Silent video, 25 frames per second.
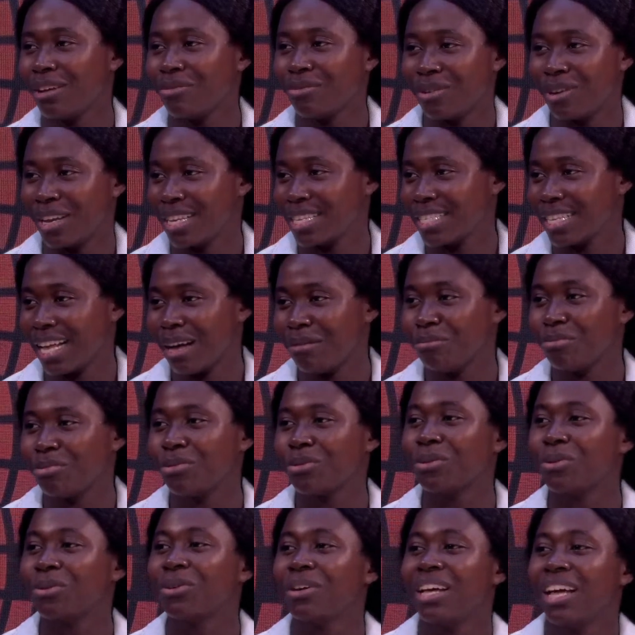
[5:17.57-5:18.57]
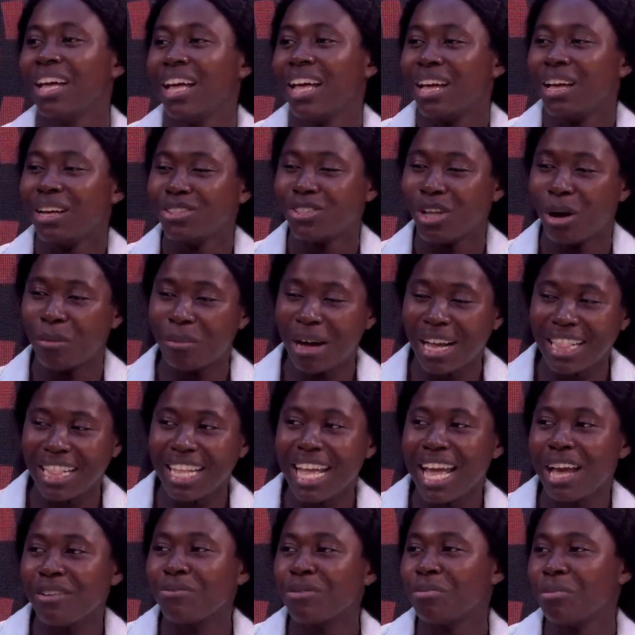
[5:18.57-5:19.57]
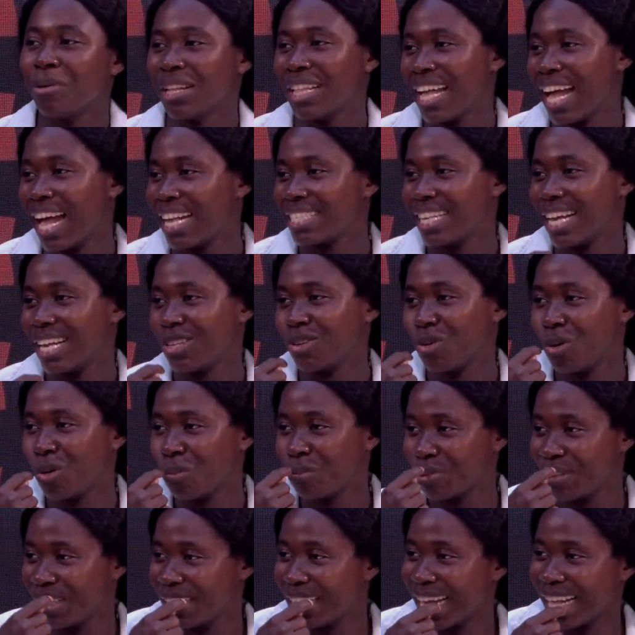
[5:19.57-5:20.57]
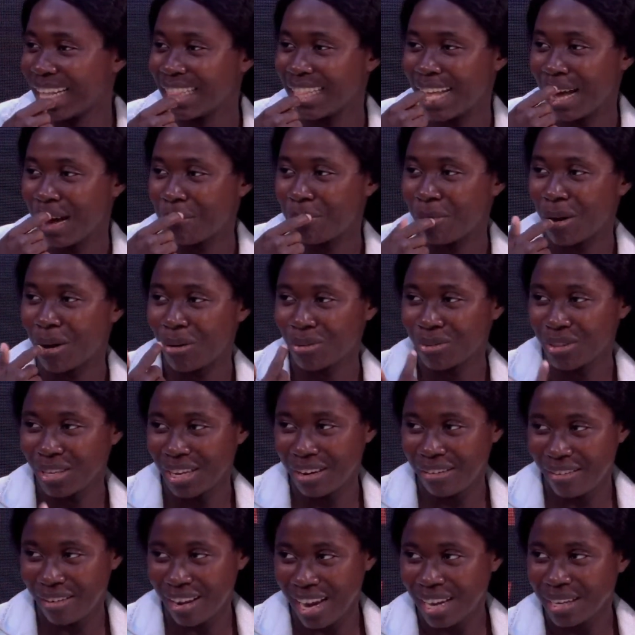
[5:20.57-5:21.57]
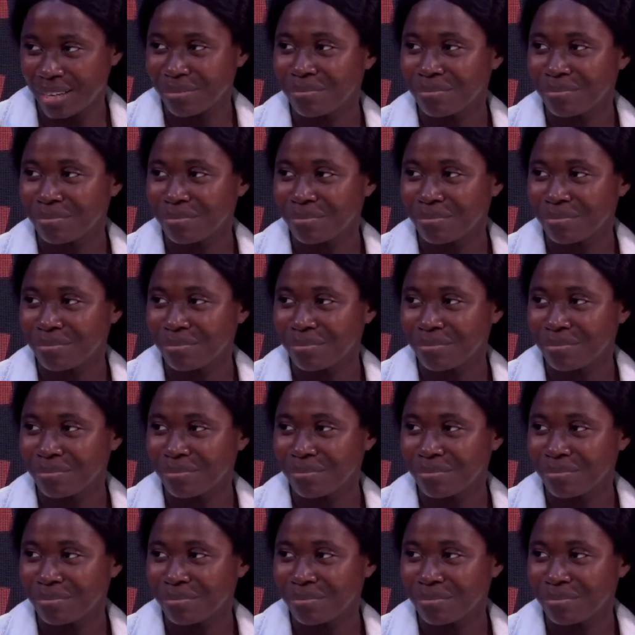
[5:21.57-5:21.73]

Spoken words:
For example, normally everybody has an opening at their mouth area.